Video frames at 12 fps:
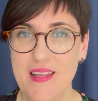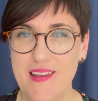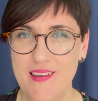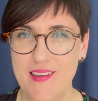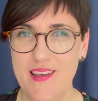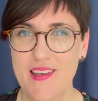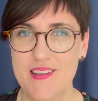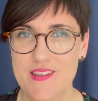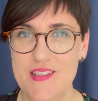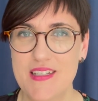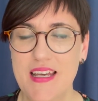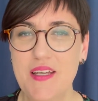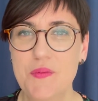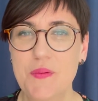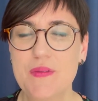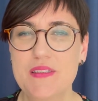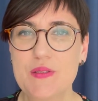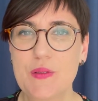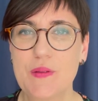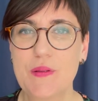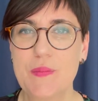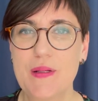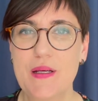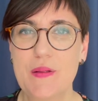and tonight we will talk
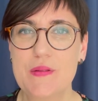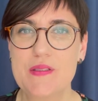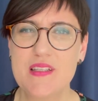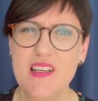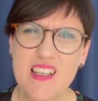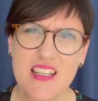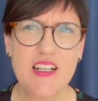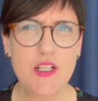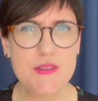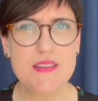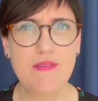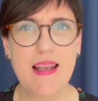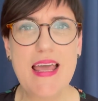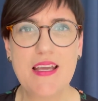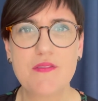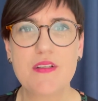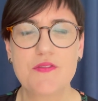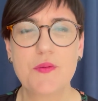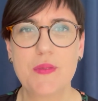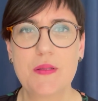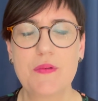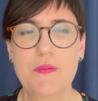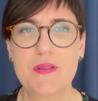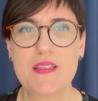about inclusive language for
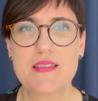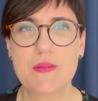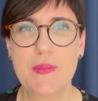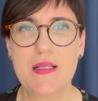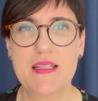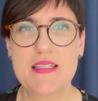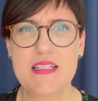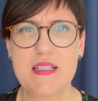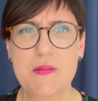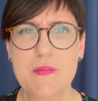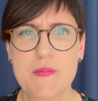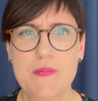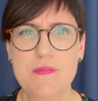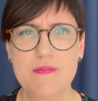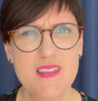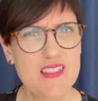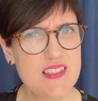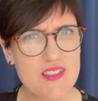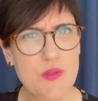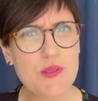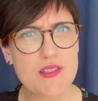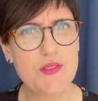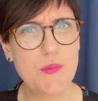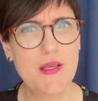people with disability, just in
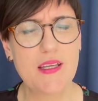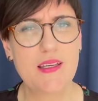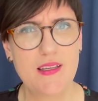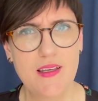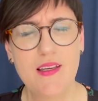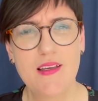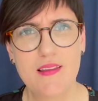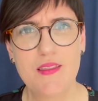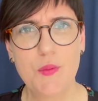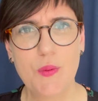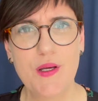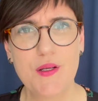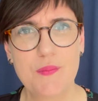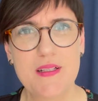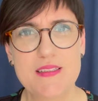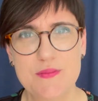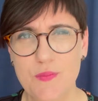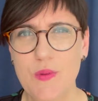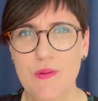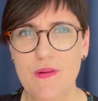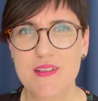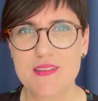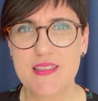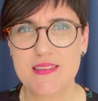order to make the workplace more
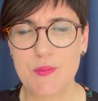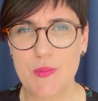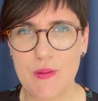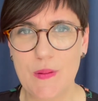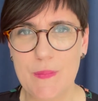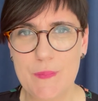accessible.